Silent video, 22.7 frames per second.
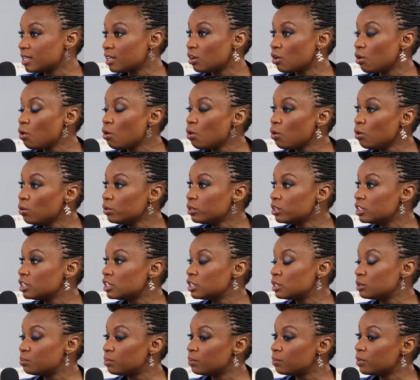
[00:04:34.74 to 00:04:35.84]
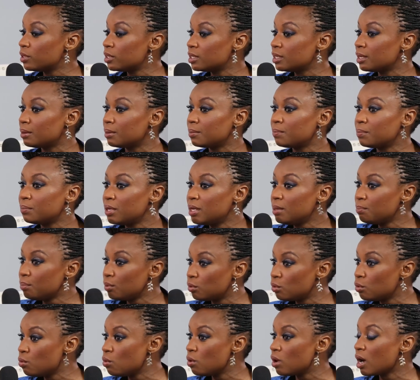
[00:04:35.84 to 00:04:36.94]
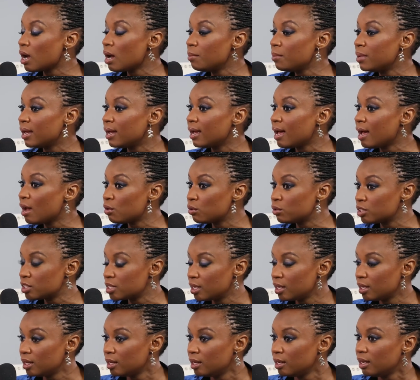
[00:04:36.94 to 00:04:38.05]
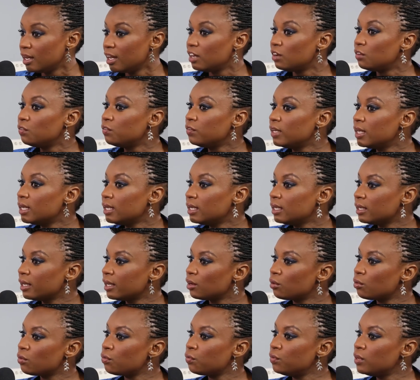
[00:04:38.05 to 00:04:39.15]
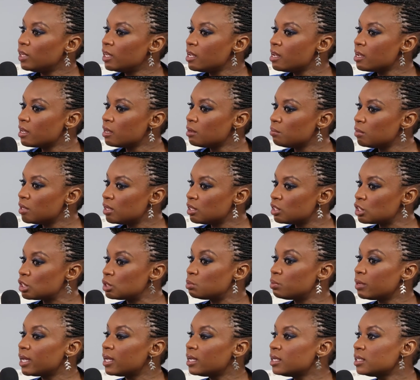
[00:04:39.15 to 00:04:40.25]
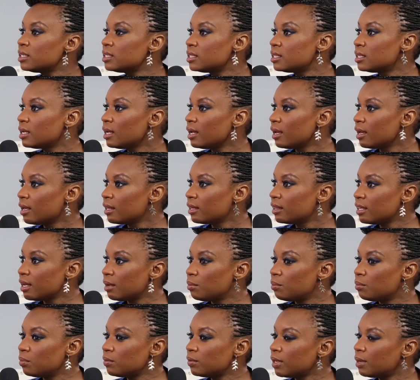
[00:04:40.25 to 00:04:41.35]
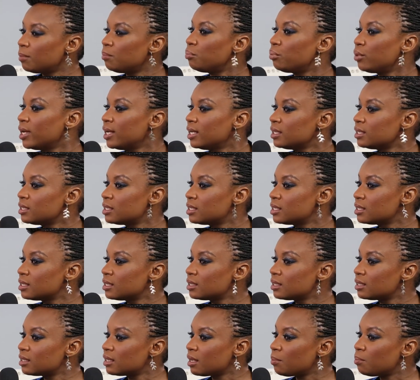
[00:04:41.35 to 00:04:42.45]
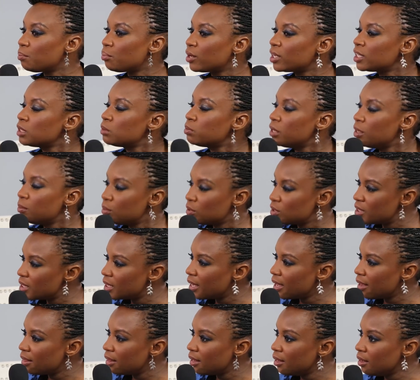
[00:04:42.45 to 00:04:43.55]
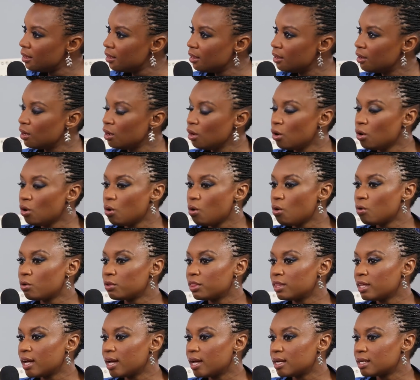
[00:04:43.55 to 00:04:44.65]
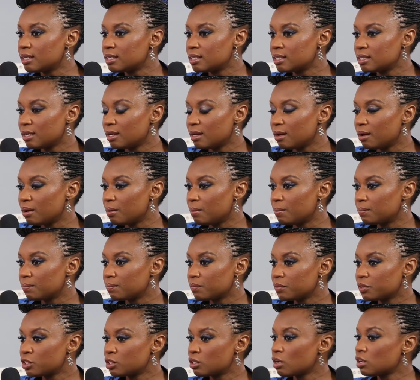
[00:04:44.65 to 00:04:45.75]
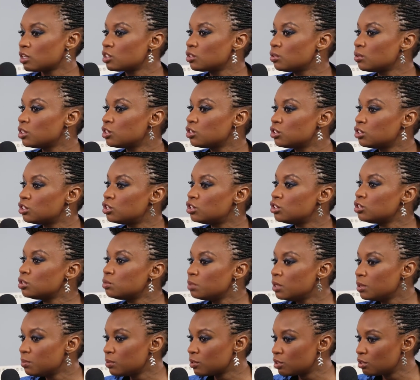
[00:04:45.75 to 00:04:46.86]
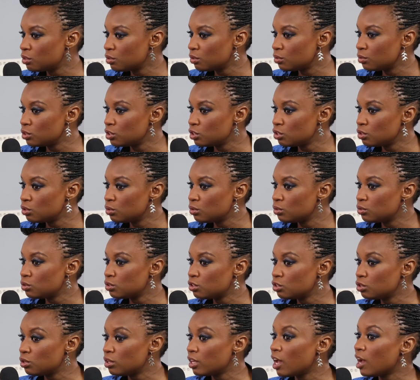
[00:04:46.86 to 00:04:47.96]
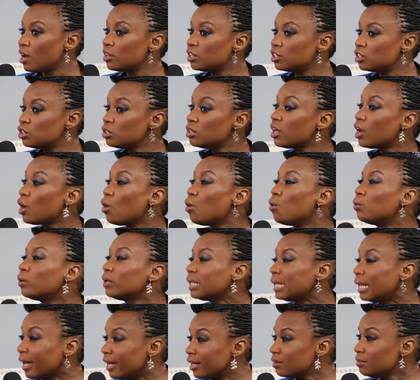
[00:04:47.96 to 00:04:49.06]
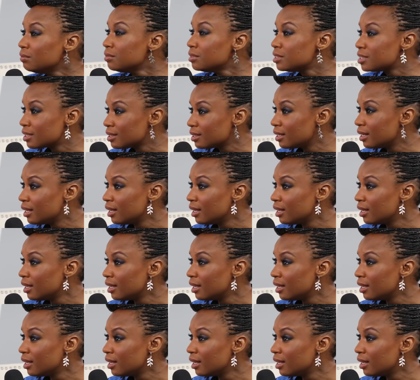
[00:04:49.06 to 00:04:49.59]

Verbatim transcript: and all these uh, people who are coming out and feeling like Rafiki can be the space that, that brings that brings people together or that um, starts to introduce people to, to, to, their, to their own lives